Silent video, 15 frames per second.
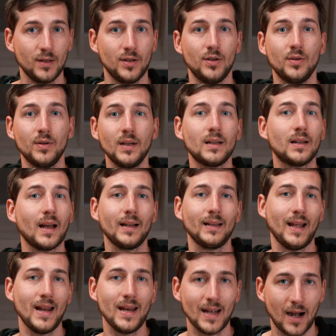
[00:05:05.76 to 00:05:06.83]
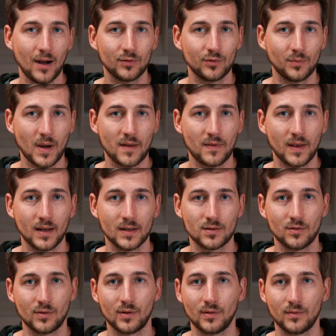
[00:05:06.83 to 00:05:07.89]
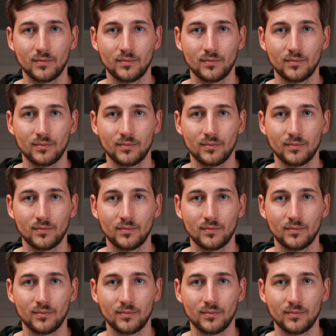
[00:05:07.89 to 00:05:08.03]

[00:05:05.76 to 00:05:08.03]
you need light anyhow to make things look